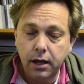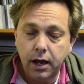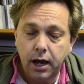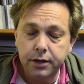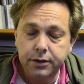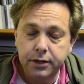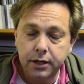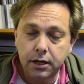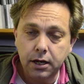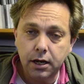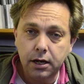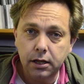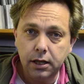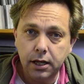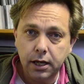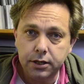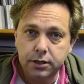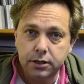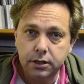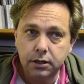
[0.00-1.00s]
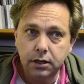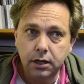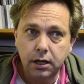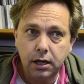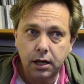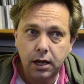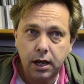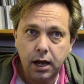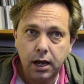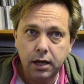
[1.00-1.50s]
I think a collection
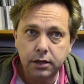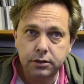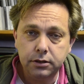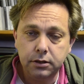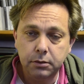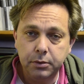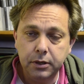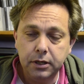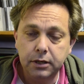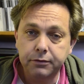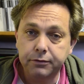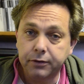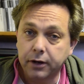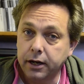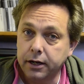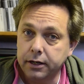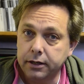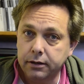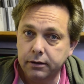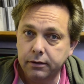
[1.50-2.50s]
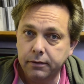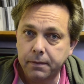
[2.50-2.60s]
has to be defined.